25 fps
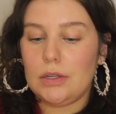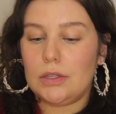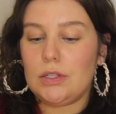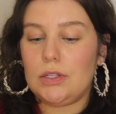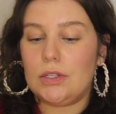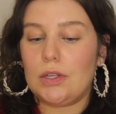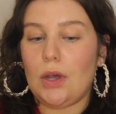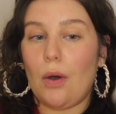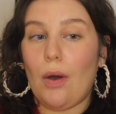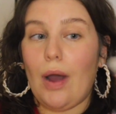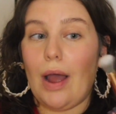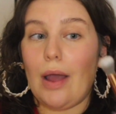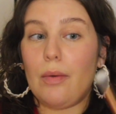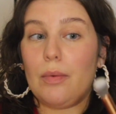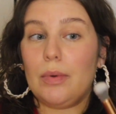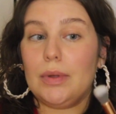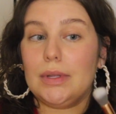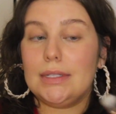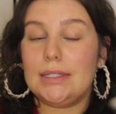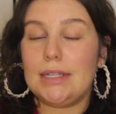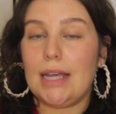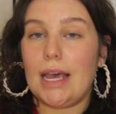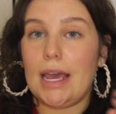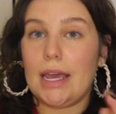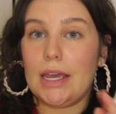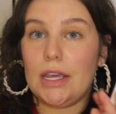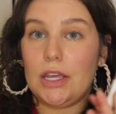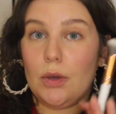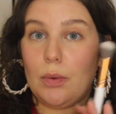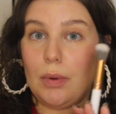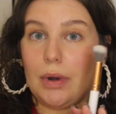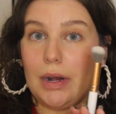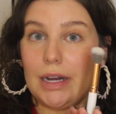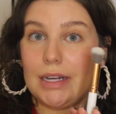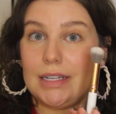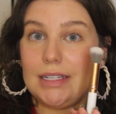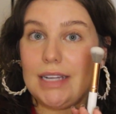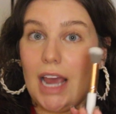So I will say, you
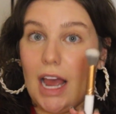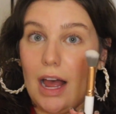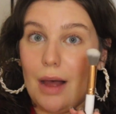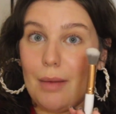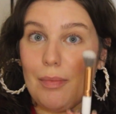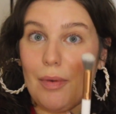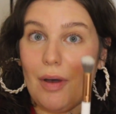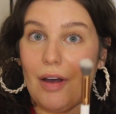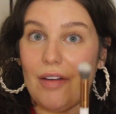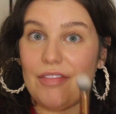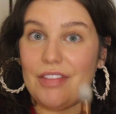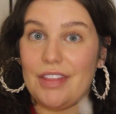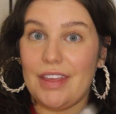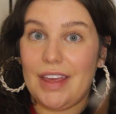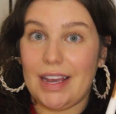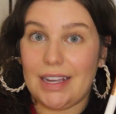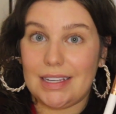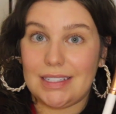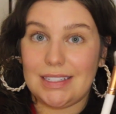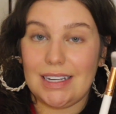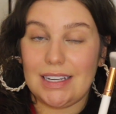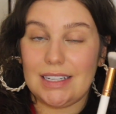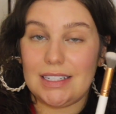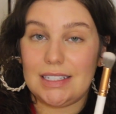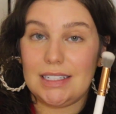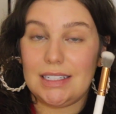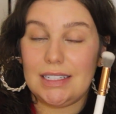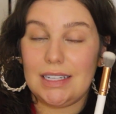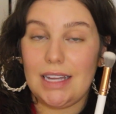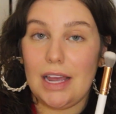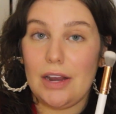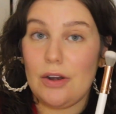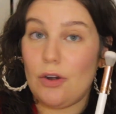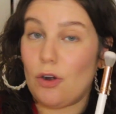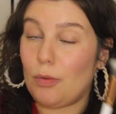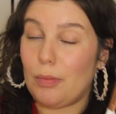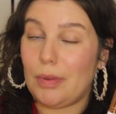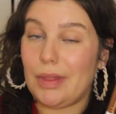want to tap off the excess.
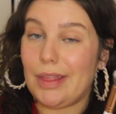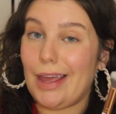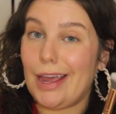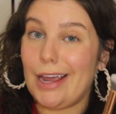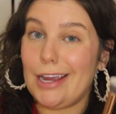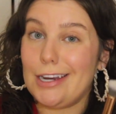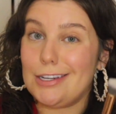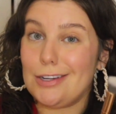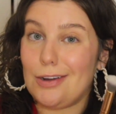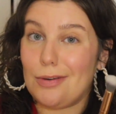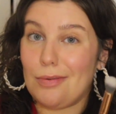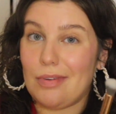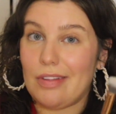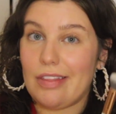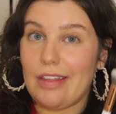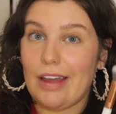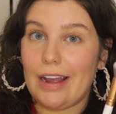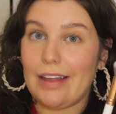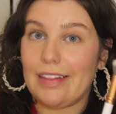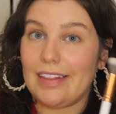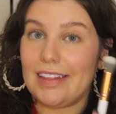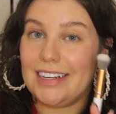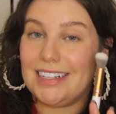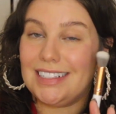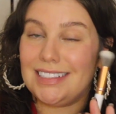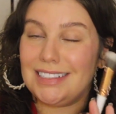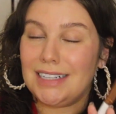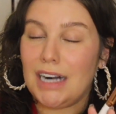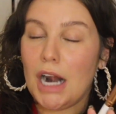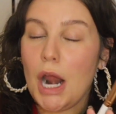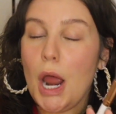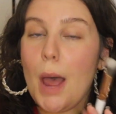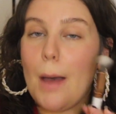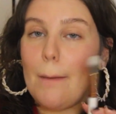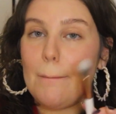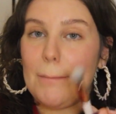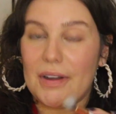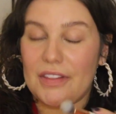Normally I don't with highlighter,
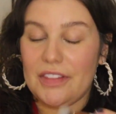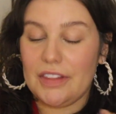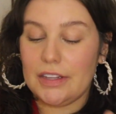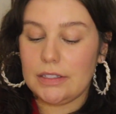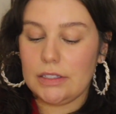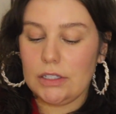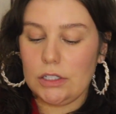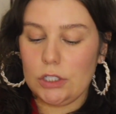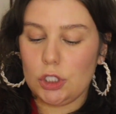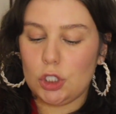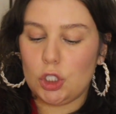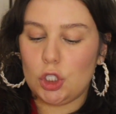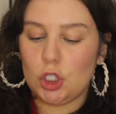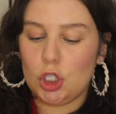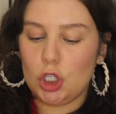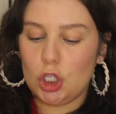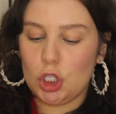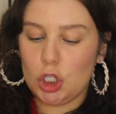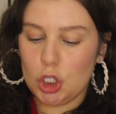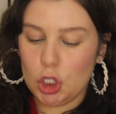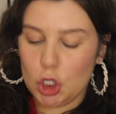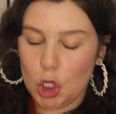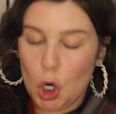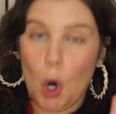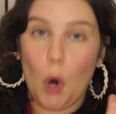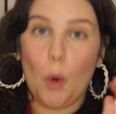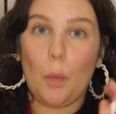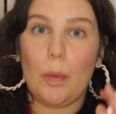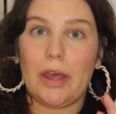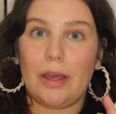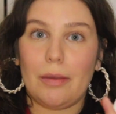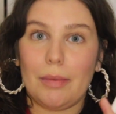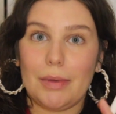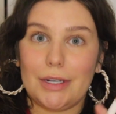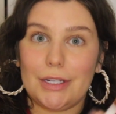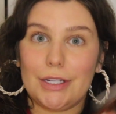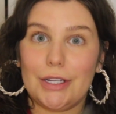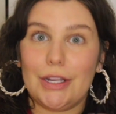but this is so
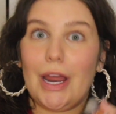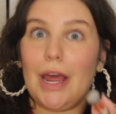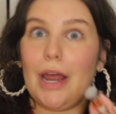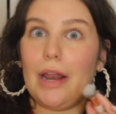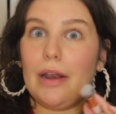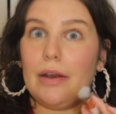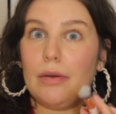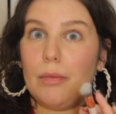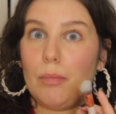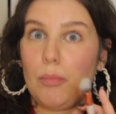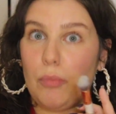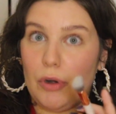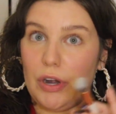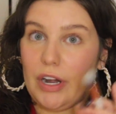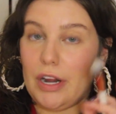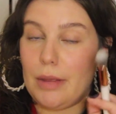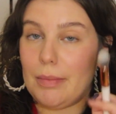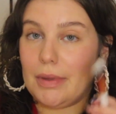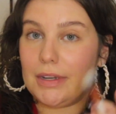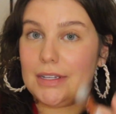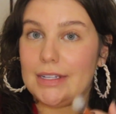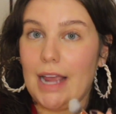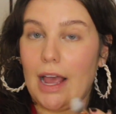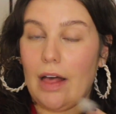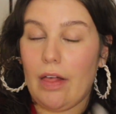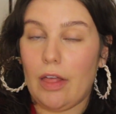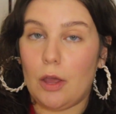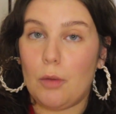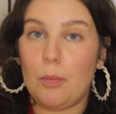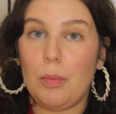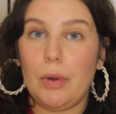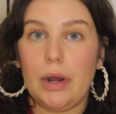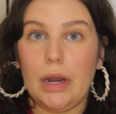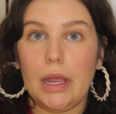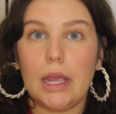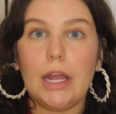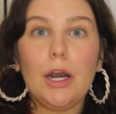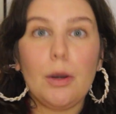pigmented and pretty metallic,
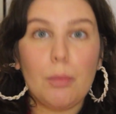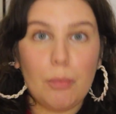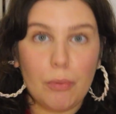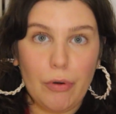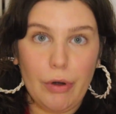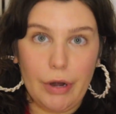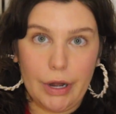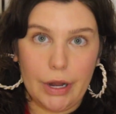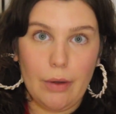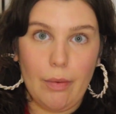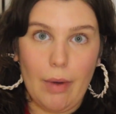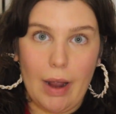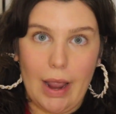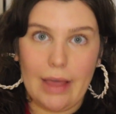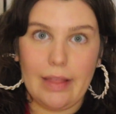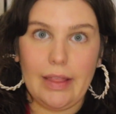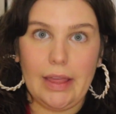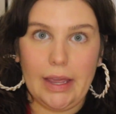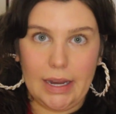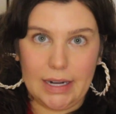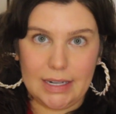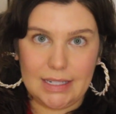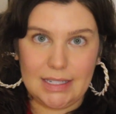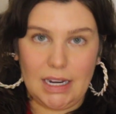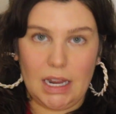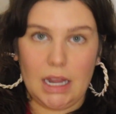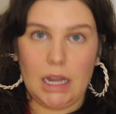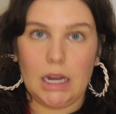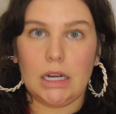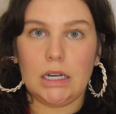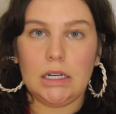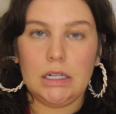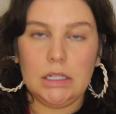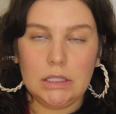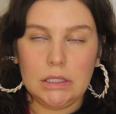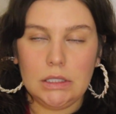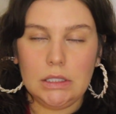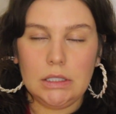but in a pretty way. Like, it's not,
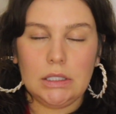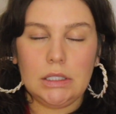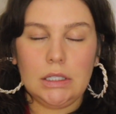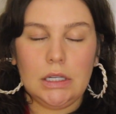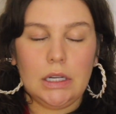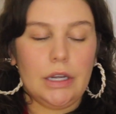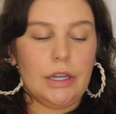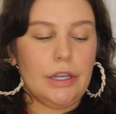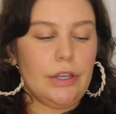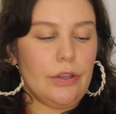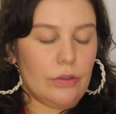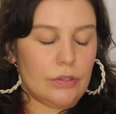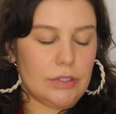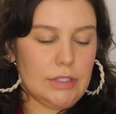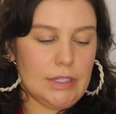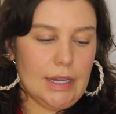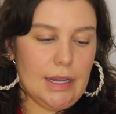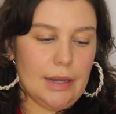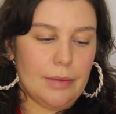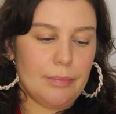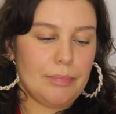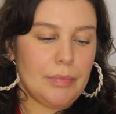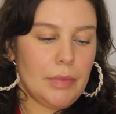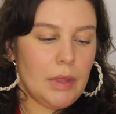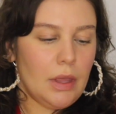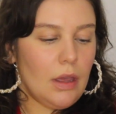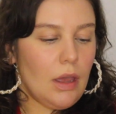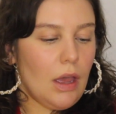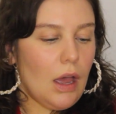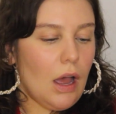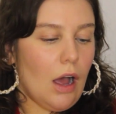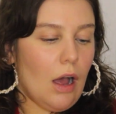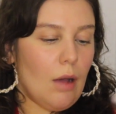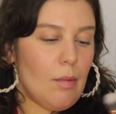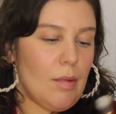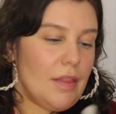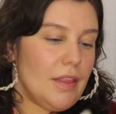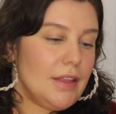you'll see.
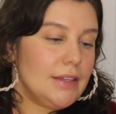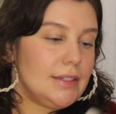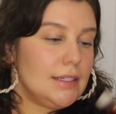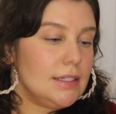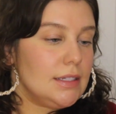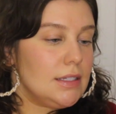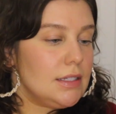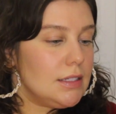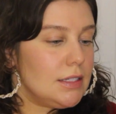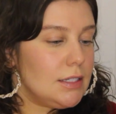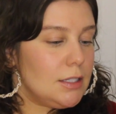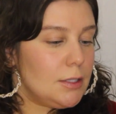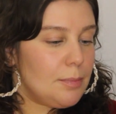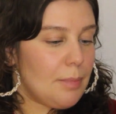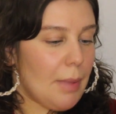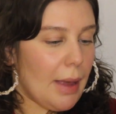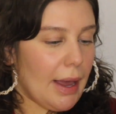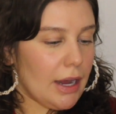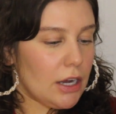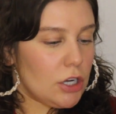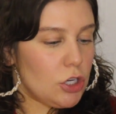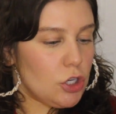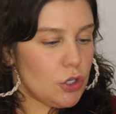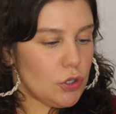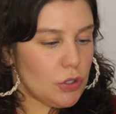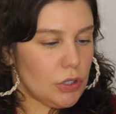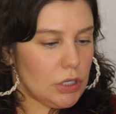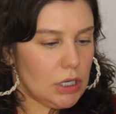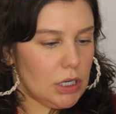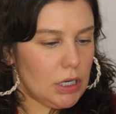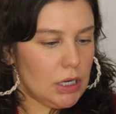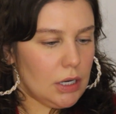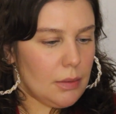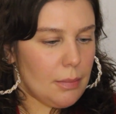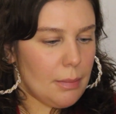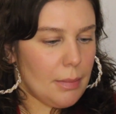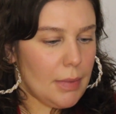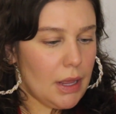And this is the
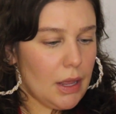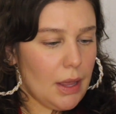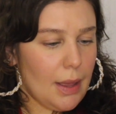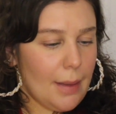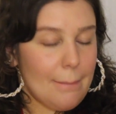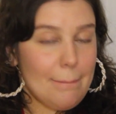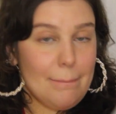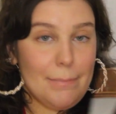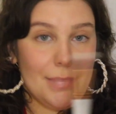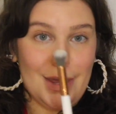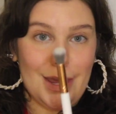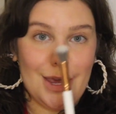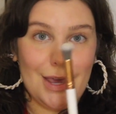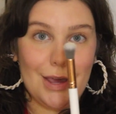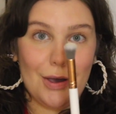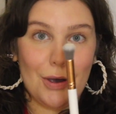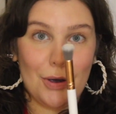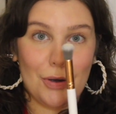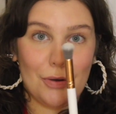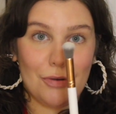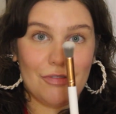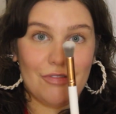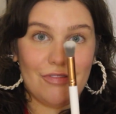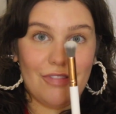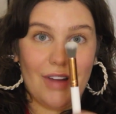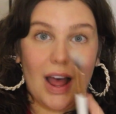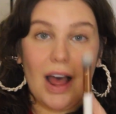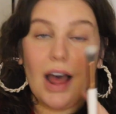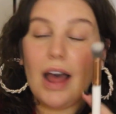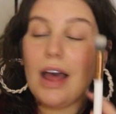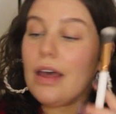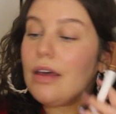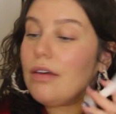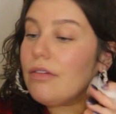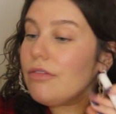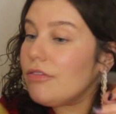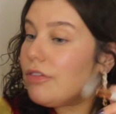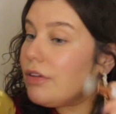Spectrum
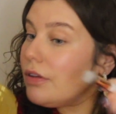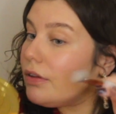B05.